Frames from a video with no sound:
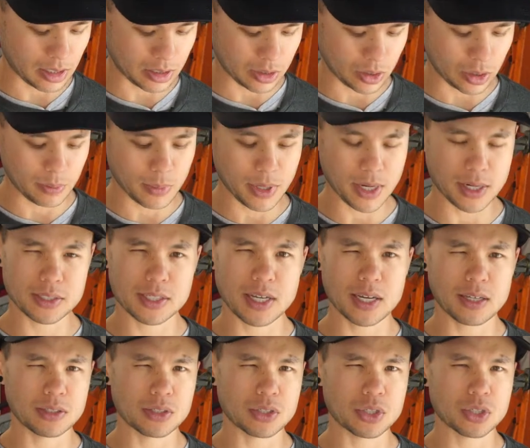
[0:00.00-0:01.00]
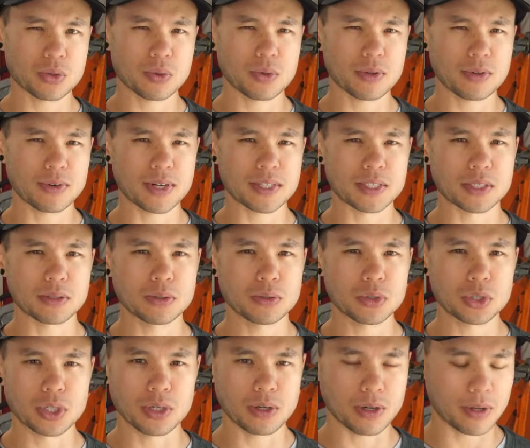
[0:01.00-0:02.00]
So I'm not exactly sure the
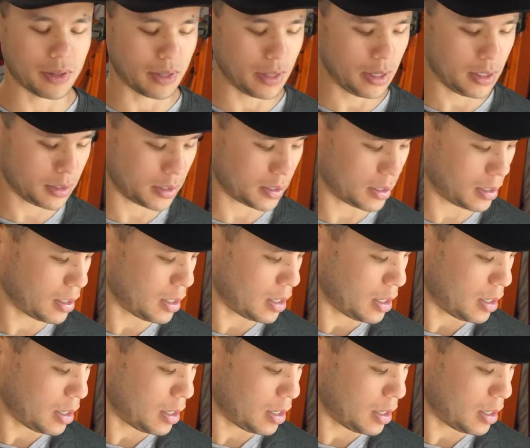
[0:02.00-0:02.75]
resolution on this.